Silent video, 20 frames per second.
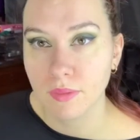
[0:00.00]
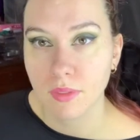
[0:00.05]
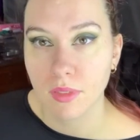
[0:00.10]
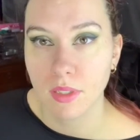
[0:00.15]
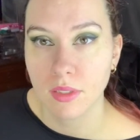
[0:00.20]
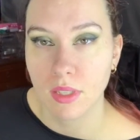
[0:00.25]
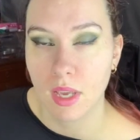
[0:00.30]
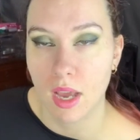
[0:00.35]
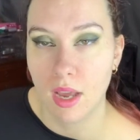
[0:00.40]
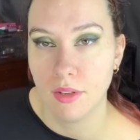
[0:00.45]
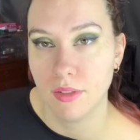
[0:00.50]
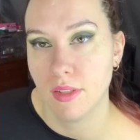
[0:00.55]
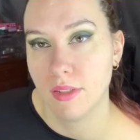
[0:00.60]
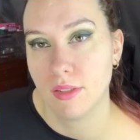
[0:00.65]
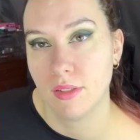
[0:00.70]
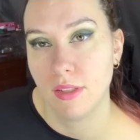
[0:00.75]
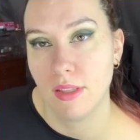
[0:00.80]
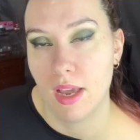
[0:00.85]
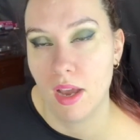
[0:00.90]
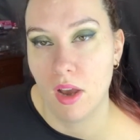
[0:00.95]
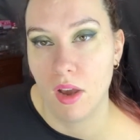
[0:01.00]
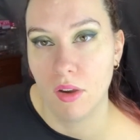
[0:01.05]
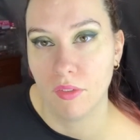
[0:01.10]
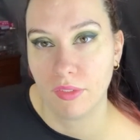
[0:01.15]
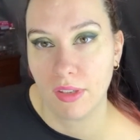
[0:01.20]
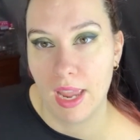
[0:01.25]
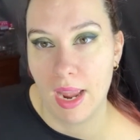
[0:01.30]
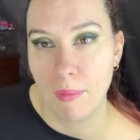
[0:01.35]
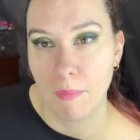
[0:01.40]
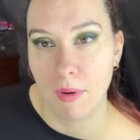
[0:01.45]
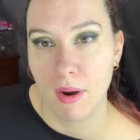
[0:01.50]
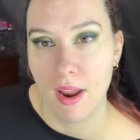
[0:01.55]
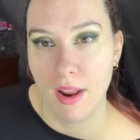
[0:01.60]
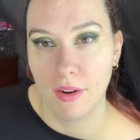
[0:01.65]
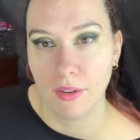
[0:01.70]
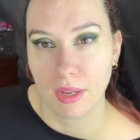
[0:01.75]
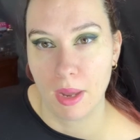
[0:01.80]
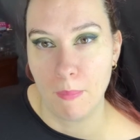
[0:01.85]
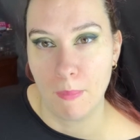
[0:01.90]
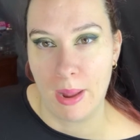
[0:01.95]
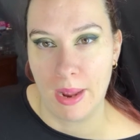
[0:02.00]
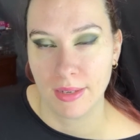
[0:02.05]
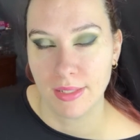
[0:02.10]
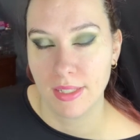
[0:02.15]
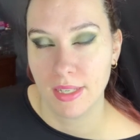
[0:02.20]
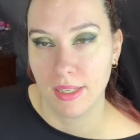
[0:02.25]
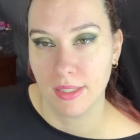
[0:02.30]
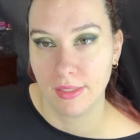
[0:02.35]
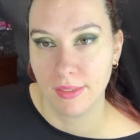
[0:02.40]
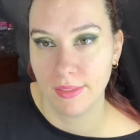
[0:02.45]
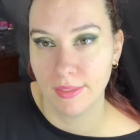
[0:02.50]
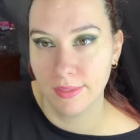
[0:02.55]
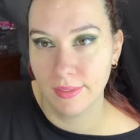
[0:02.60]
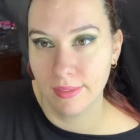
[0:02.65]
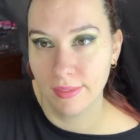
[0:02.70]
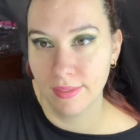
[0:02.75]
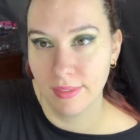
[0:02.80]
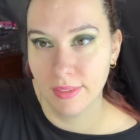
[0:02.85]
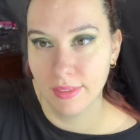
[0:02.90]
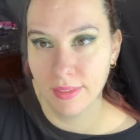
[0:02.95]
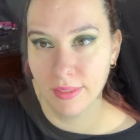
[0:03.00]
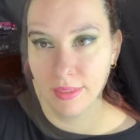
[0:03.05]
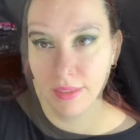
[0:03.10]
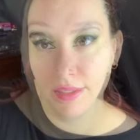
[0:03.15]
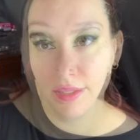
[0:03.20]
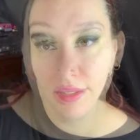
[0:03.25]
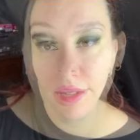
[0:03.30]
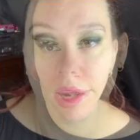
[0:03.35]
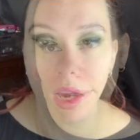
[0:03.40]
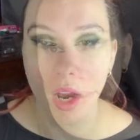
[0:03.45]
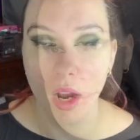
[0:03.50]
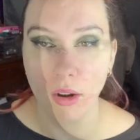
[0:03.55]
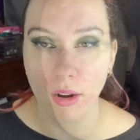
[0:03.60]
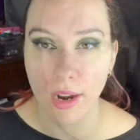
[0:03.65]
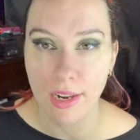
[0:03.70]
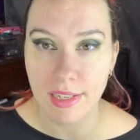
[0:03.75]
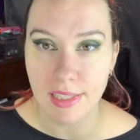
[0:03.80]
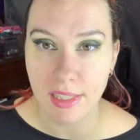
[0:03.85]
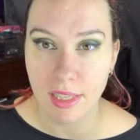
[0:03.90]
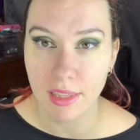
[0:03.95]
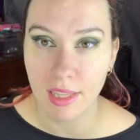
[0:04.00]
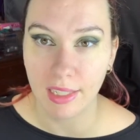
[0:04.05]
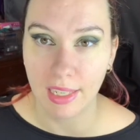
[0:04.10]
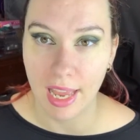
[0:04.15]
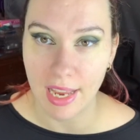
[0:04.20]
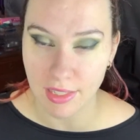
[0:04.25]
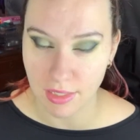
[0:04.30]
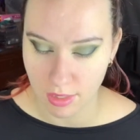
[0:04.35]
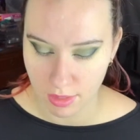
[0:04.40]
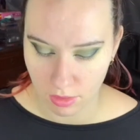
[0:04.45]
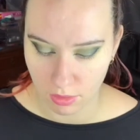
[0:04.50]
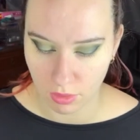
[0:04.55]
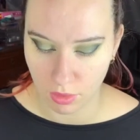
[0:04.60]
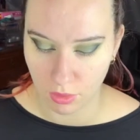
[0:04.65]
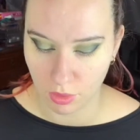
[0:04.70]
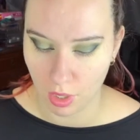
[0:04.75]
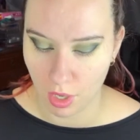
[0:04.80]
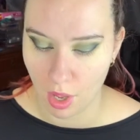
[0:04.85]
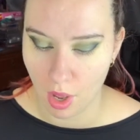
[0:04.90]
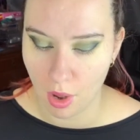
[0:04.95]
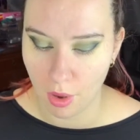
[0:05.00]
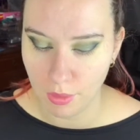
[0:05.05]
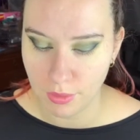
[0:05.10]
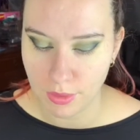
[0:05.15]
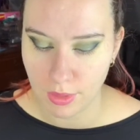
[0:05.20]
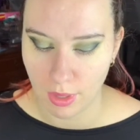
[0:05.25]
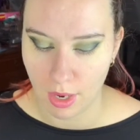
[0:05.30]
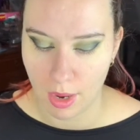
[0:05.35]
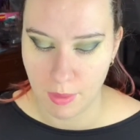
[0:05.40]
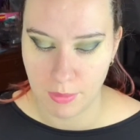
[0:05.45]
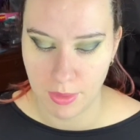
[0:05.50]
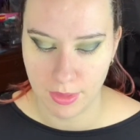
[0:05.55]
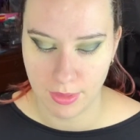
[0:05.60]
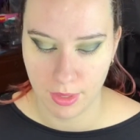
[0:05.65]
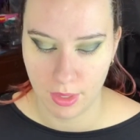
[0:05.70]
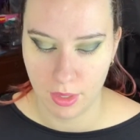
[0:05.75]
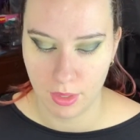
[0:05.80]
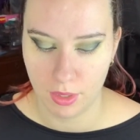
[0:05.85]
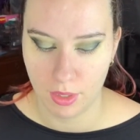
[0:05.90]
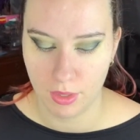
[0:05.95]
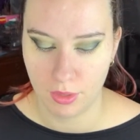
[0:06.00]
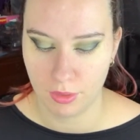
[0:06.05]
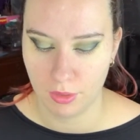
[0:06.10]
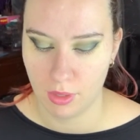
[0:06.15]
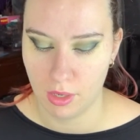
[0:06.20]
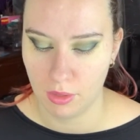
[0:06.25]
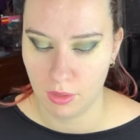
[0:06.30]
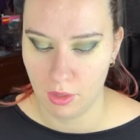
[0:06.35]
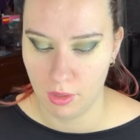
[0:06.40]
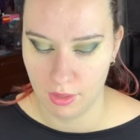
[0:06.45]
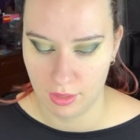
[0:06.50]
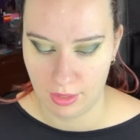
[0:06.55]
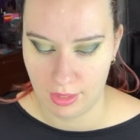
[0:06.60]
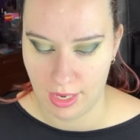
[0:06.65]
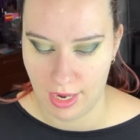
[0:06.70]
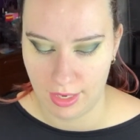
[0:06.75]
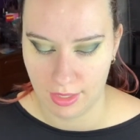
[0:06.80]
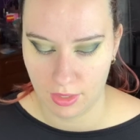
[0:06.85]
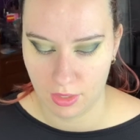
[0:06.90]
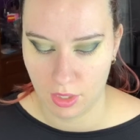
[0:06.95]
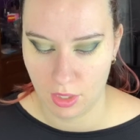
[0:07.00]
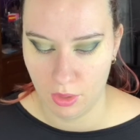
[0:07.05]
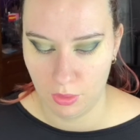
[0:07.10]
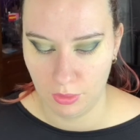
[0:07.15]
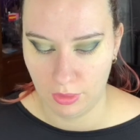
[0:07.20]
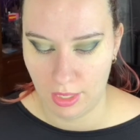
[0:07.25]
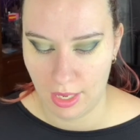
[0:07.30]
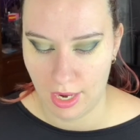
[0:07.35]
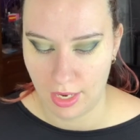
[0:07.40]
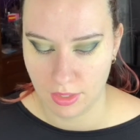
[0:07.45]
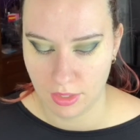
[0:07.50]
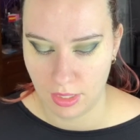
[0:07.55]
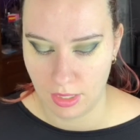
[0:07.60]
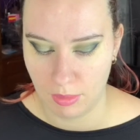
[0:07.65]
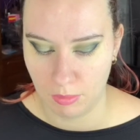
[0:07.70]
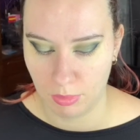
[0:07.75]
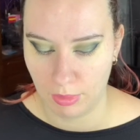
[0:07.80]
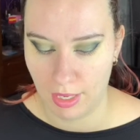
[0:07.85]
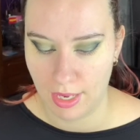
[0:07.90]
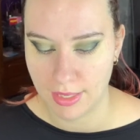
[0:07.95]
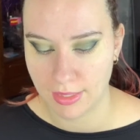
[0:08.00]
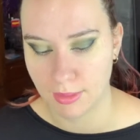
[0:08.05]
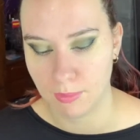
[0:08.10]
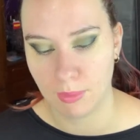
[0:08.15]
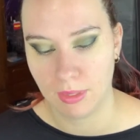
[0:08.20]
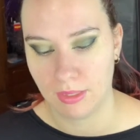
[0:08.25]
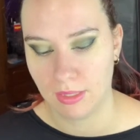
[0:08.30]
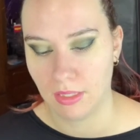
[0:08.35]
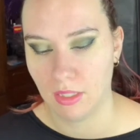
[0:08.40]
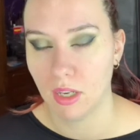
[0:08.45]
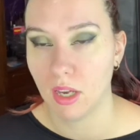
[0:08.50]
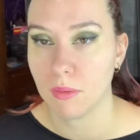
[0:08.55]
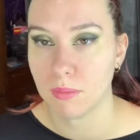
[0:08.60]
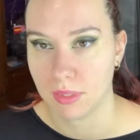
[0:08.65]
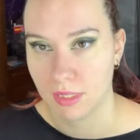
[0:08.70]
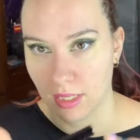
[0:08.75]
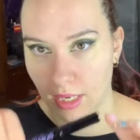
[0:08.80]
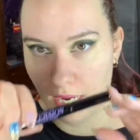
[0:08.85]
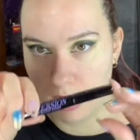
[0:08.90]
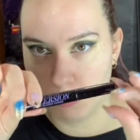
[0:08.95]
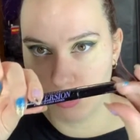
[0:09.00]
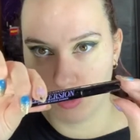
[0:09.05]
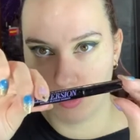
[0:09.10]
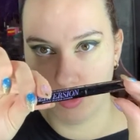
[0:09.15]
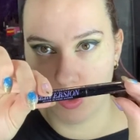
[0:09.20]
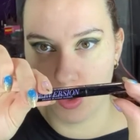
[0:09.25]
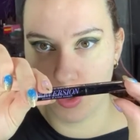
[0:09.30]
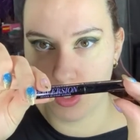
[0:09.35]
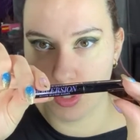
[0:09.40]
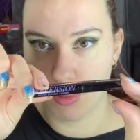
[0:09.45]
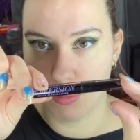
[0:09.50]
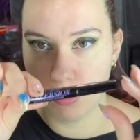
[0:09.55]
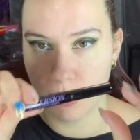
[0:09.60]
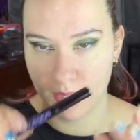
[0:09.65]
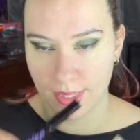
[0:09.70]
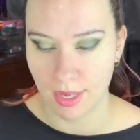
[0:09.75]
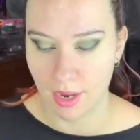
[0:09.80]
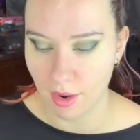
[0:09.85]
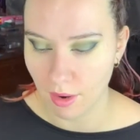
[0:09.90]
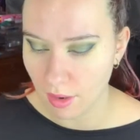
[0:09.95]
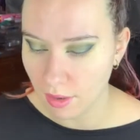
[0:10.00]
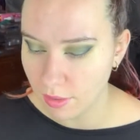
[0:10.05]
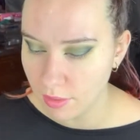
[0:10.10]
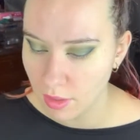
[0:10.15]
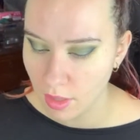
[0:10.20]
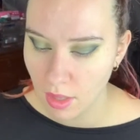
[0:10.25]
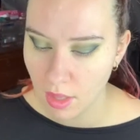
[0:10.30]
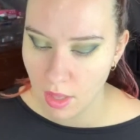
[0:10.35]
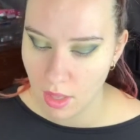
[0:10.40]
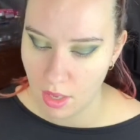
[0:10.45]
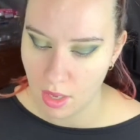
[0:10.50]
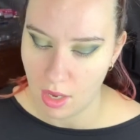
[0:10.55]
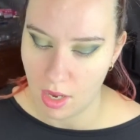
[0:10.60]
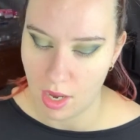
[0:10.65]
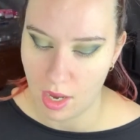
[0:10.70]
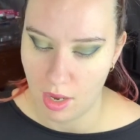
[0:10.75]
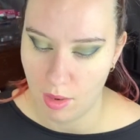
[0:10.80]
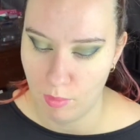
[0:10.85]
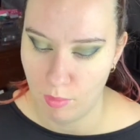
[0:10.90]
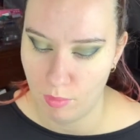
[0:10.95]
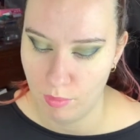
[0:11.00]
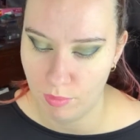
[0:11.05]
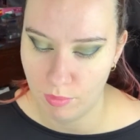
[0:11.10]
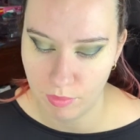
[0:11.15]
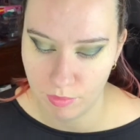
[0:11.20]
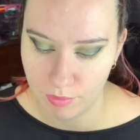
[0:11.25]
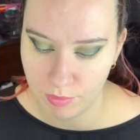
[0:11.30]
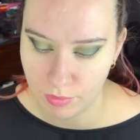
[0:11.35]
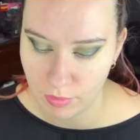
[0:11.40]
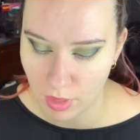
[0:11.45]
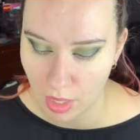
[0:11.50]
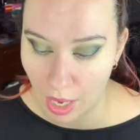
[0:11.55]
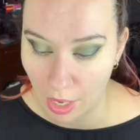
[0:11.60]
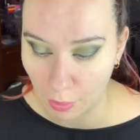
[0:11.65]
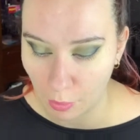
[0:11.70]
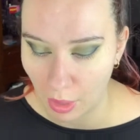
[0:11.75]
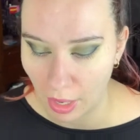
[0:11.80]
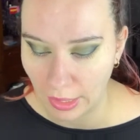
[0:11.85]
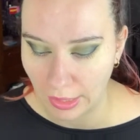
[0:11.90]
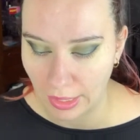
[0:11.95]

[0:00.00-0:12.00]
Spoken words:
So I'll just do that off camera and I'll come back to you. Alright, so the lashes are all curled, so I'm just going to go through and lock that curled lash in place with the Urban Decay Perversion mascara. I quite